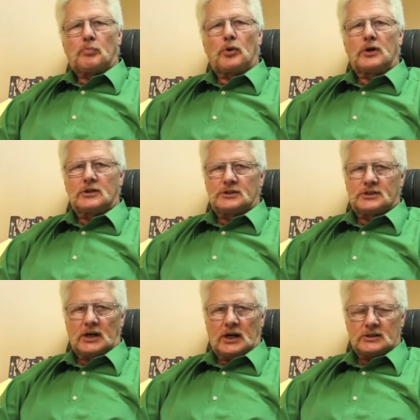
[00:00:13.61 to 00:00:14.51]
pretty good
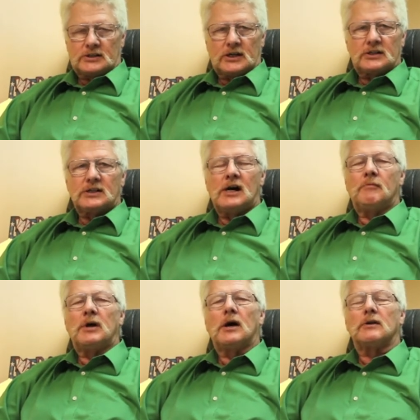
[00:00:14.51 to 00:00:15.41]
size at that
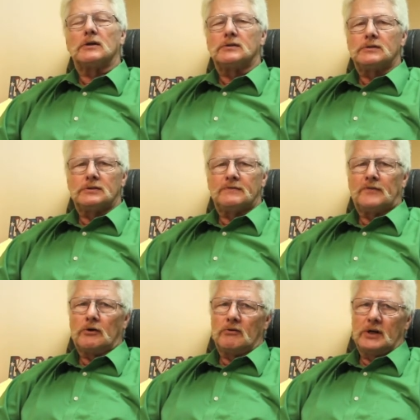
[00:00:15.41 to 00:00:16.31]
time. Now the
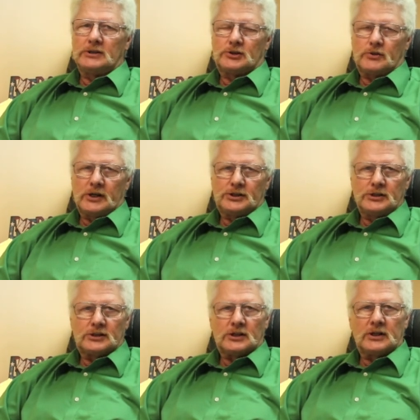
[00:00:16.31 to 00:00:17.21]
voter
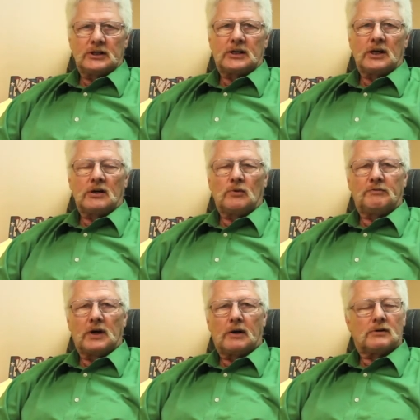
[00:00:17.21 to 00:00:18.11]
registration in Saline County,
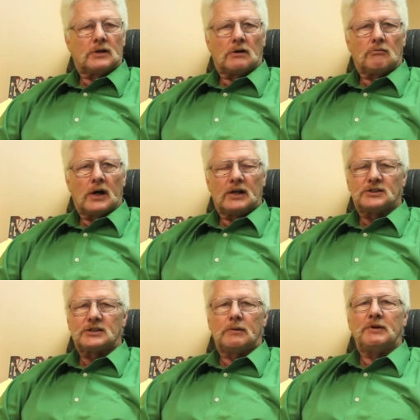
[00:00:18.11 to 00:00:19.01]
we've got right at
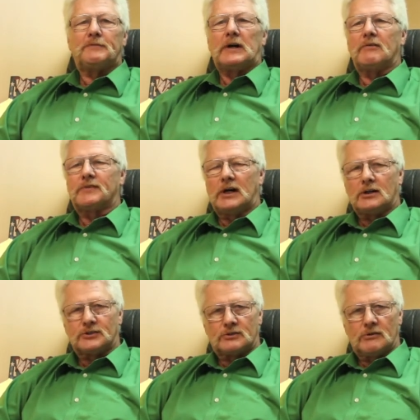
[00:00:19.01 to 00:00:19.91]

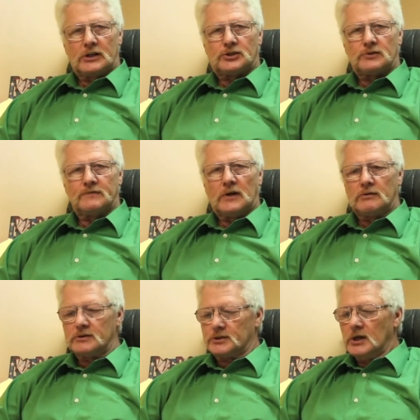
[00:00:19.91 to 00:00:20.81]
75,000 registered
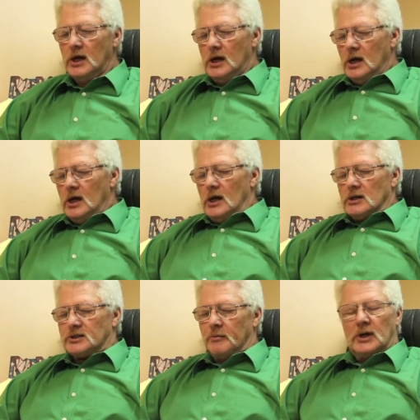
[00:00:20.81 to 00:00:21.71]
voters.
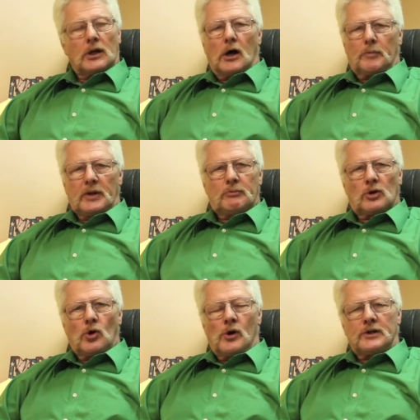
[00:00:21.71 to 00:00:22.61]
There's going to be a lot of
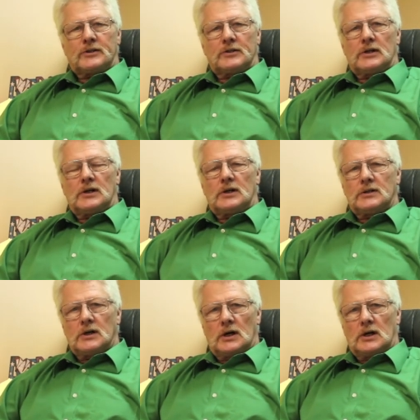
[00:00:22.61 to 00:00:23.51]
people going to
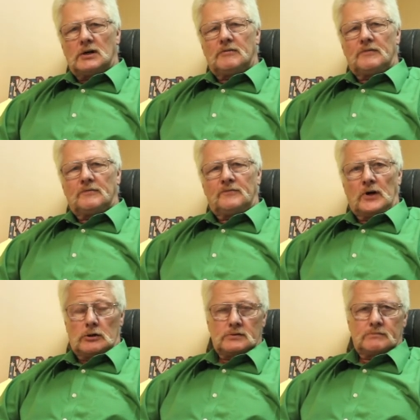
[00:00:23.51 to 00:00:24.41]
the
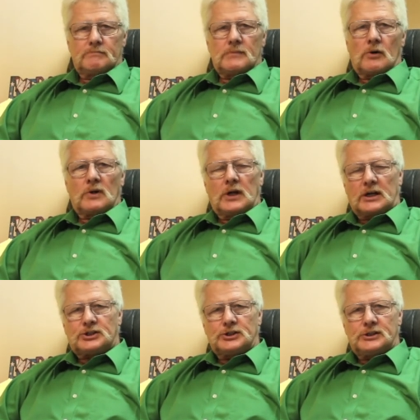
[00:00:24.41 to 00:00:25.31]
vote on
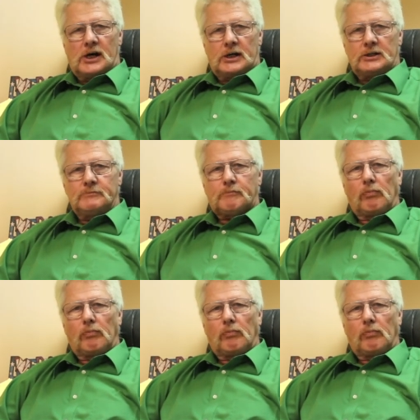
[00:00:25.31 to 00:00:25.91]
election day,